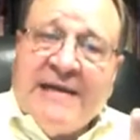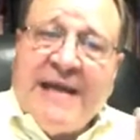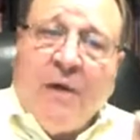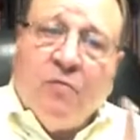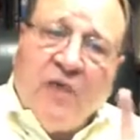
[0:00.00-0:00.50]

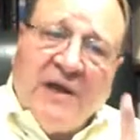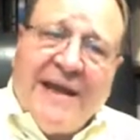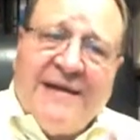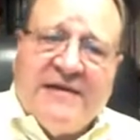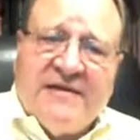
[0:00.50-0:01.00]
Now,
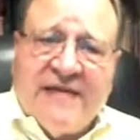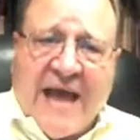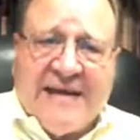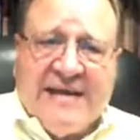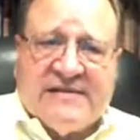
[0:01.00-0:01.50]
related to
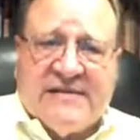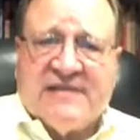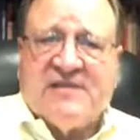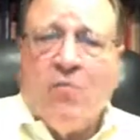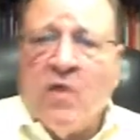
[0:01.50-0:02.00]
that, he
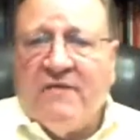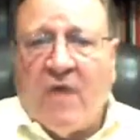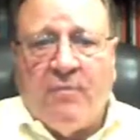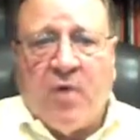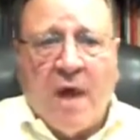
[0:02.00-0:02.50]
says that one of
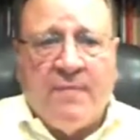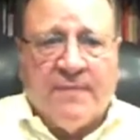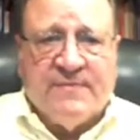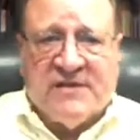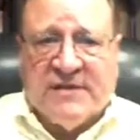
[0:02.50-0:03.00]
our
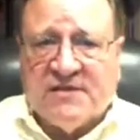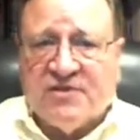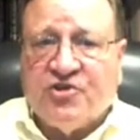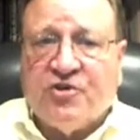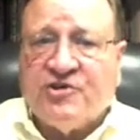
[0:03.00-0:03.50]
problems
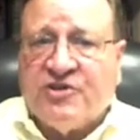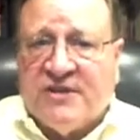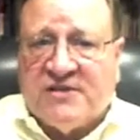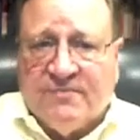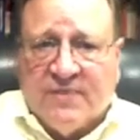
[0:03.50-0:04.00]
is church
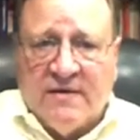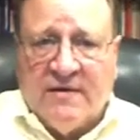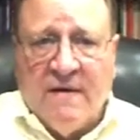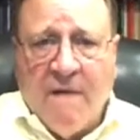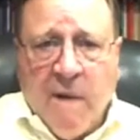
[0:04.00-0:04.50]
discipline.
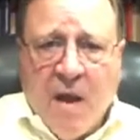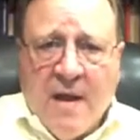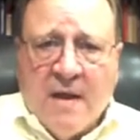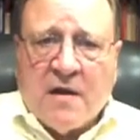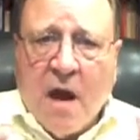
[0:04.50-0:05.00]

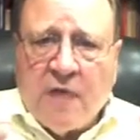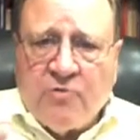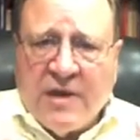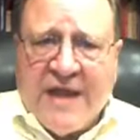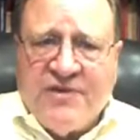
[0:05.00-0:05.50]

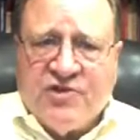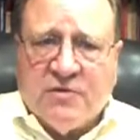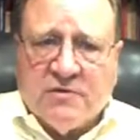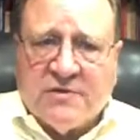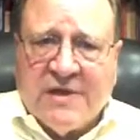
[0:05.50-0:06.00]

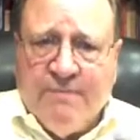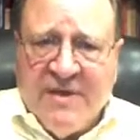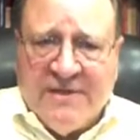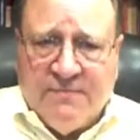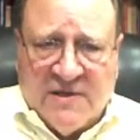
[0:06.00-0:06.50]
Congregational
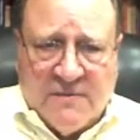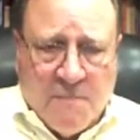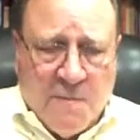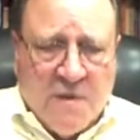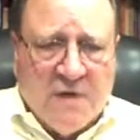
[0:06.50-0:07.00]
commitment
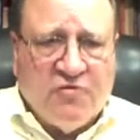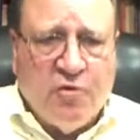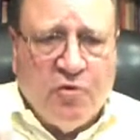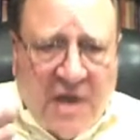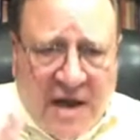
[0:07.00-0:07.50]

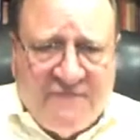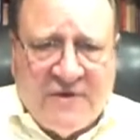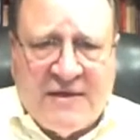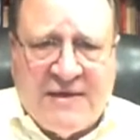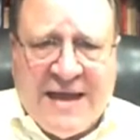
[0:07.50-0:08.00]
through
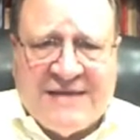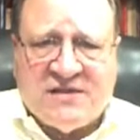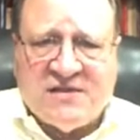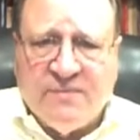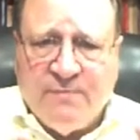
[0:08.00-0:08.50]
covenant and
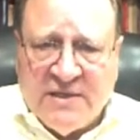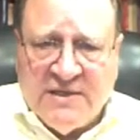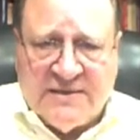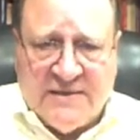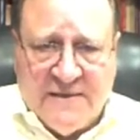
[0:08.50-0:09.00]

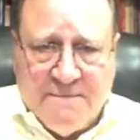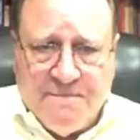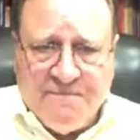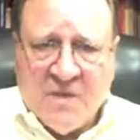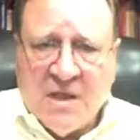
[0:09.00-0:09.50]
stability
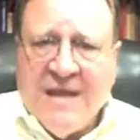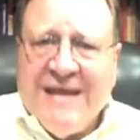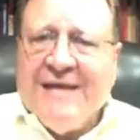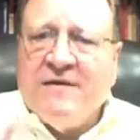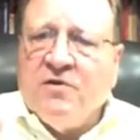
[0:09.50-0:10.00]

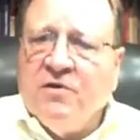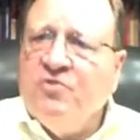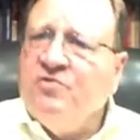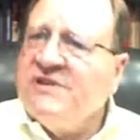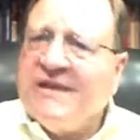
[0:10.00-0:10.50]

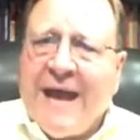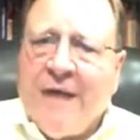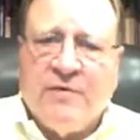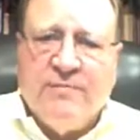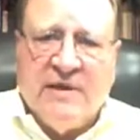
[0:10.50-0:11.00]
includes
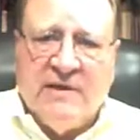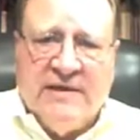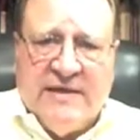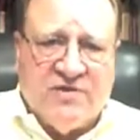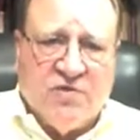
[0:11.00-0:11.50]

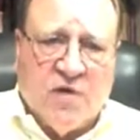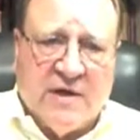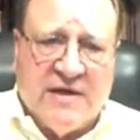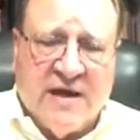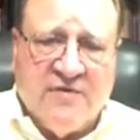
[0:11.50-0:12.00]
accountability to
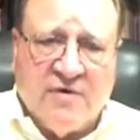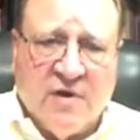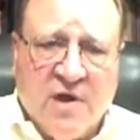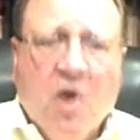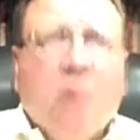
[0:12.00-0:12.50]
one another.
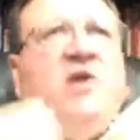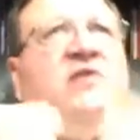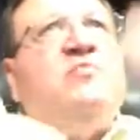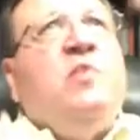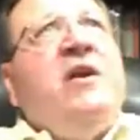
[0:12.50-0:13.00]

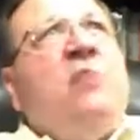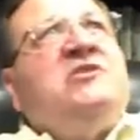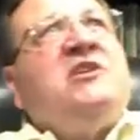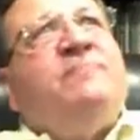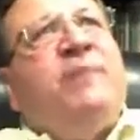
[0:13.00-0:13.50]
We don't
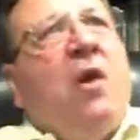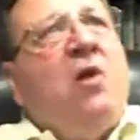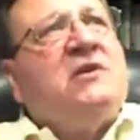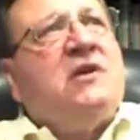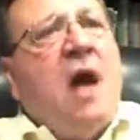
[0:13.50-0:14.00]
just
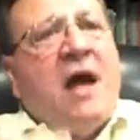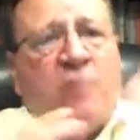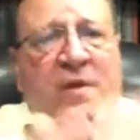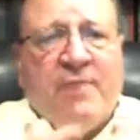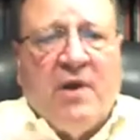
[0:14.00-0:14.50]
belong to God,
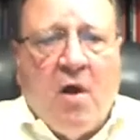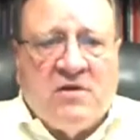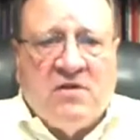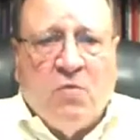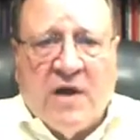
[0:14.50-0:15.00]
we
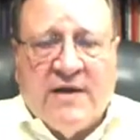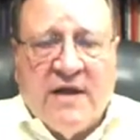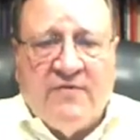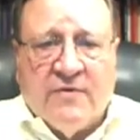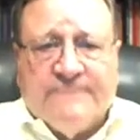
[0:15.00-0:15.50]
belong to one
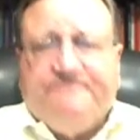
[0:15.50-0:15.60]
another.